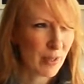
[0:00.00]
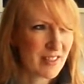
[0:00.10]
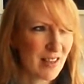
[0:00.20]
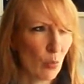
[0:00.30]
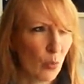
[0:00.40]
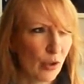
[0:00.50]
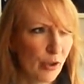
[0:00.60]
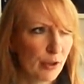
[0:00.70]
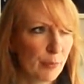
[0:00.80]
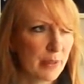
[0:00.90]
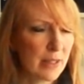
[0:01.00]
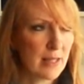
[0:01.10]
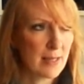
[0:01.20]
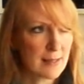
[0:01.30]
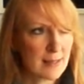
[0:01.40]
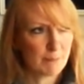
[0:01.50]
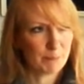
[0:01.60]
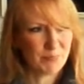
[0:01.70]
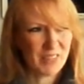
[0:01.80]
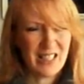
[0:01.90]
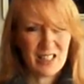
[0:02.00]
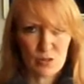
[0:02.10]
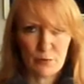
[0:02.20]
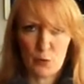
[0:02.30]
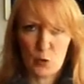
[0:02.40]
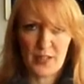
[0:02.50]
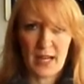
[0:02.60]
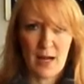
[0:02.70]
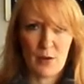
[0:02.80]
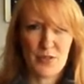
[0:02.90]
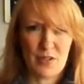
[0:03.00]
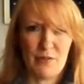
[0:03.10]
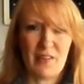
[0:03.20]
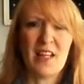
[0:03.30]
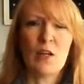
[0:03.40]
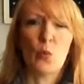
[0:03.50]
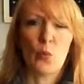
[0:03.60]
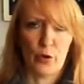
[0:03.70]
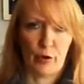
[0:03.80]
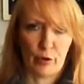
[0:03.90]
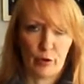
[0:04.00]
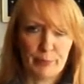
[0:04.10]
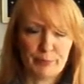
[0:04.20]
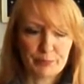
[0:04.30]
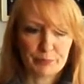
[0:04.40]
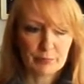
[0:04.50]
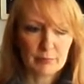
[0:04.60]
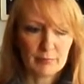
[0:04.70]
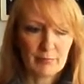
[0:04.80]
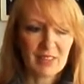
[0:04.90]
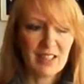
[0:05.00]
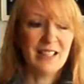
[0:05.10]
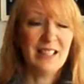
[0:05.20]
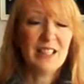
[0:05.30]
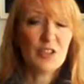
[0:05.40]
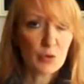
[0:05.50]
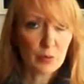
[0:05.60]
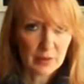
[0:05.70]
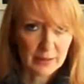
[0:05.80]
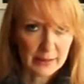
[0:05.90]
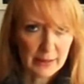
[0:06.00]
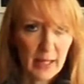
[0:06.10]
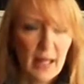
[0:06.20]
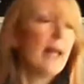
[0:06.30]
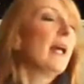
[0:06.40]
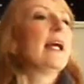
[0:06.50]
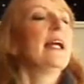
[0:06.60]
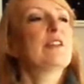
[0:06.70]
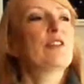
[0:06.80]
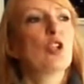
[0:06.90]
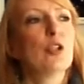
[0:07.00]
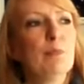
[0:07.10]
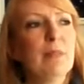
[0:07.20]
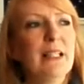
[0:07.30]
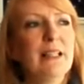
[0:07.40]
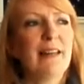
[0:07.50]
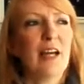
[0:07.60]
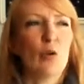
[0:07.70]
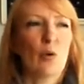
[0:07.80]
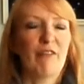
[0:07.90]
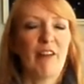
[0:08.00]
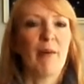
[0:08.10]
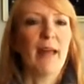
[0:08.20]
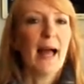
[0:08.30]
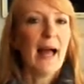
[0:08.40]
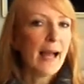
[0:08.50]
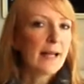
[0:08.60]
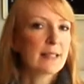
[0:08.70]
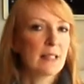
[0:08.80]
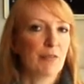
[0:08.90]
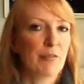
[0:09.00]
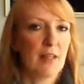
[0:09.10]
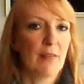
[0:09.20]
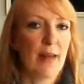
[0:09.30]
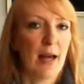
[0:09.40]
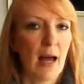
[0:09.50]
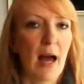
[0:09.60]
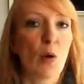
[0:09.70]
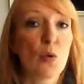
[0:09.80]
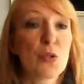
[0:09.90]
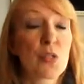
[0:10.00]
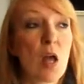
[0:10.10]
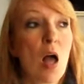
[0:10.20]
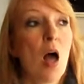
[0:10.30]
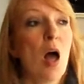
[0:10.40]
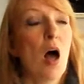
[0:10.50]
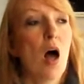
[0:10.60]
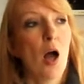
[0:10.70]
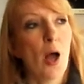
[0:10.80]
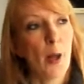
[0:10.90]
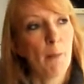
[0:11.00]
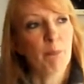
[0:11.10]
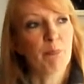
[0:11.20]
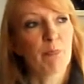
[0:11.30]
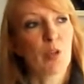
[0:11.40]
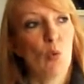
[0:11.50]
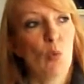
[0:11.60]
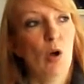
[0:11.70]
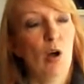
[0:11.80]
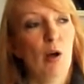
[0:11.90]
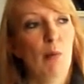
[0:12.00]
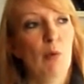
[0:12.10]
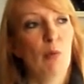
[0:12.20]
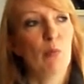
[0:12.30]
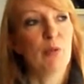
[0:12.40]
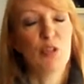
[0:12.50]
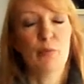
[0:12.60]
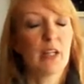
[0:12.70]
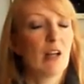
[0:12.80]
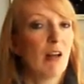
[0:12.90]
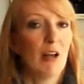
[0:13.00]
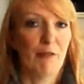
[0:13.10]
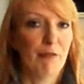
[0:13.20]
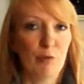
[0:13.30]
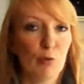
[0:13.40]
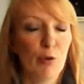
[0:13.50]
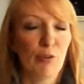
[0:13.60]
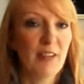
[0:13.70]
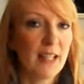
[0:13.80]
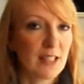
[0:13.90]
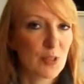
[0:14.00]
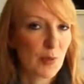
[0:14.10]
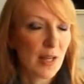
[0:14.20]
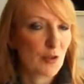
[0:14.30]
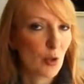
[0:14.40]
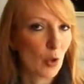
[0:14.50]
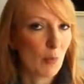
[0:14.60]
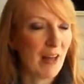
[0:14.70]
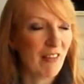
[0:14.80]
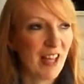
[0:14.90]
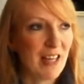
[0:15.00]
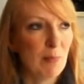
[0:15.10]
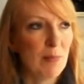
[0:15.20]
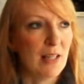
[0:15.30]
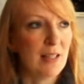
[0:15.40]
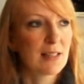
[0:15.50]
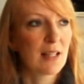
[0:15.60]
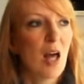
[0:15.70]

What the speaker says: I say work? Because it's the fourth house of inner work. Literally, it could mean that you are very active in that house. We're doing a lot of good things, but I'll talk about that in a minute.